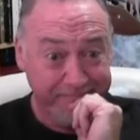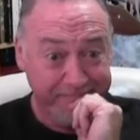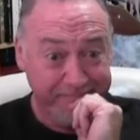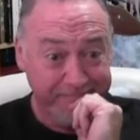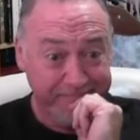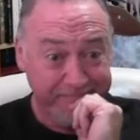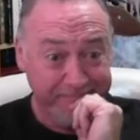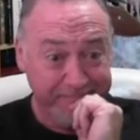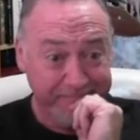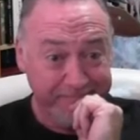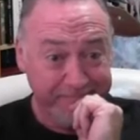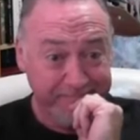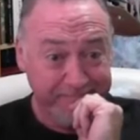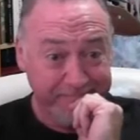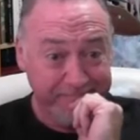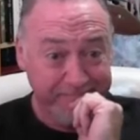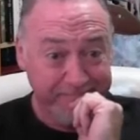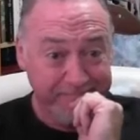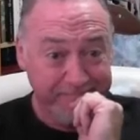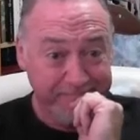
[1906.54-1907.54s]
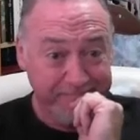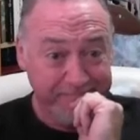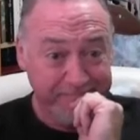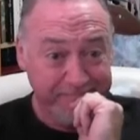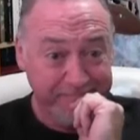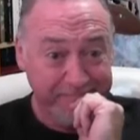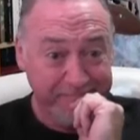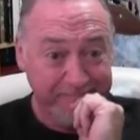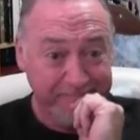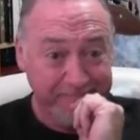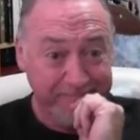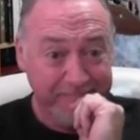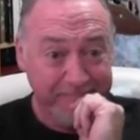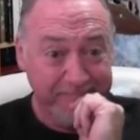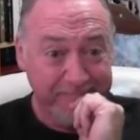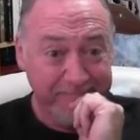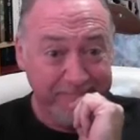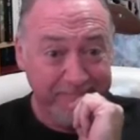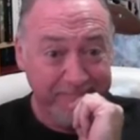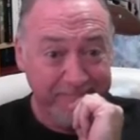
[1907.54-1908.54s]

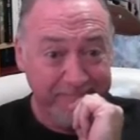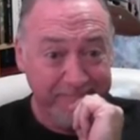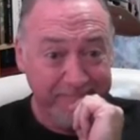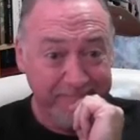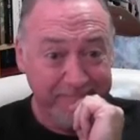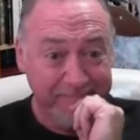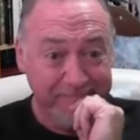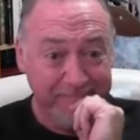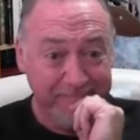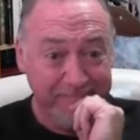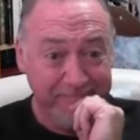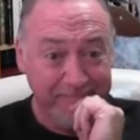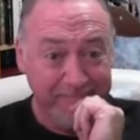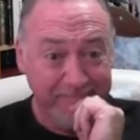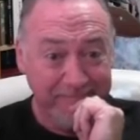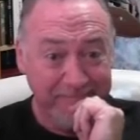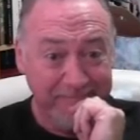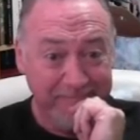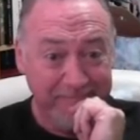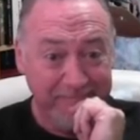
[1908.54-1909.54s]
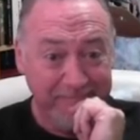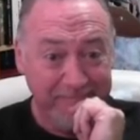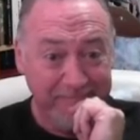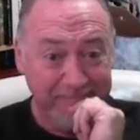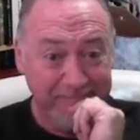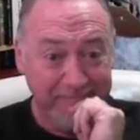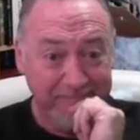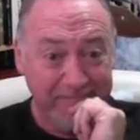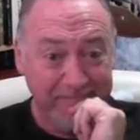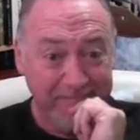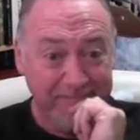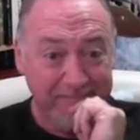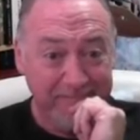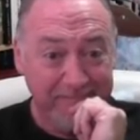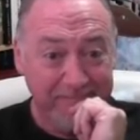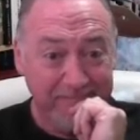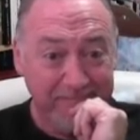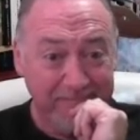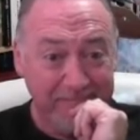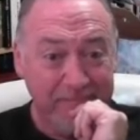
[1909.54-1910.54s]

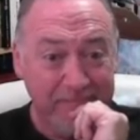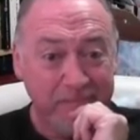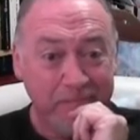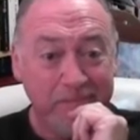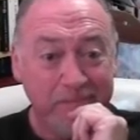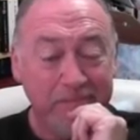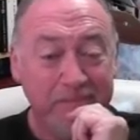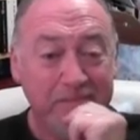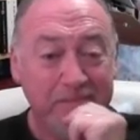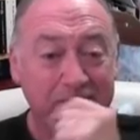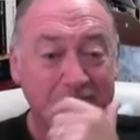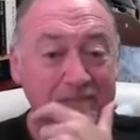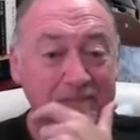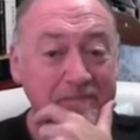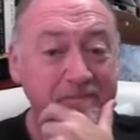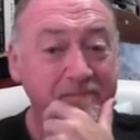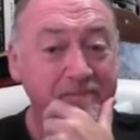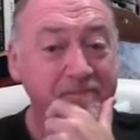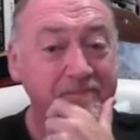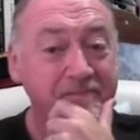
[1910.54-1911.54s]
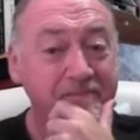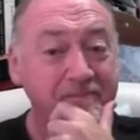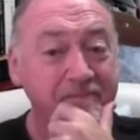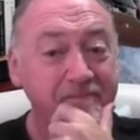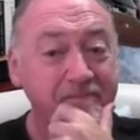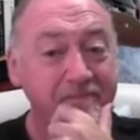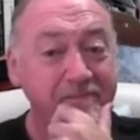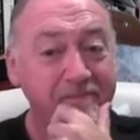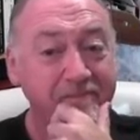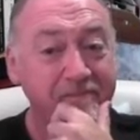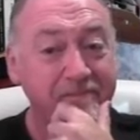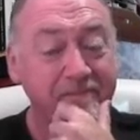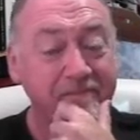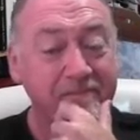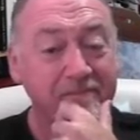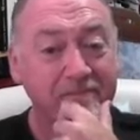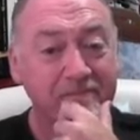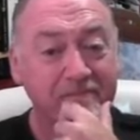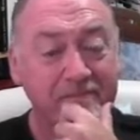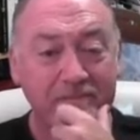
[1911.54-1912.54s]

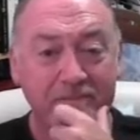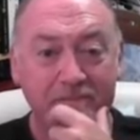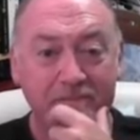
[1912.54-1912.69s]
No words are spoken by the person on screen.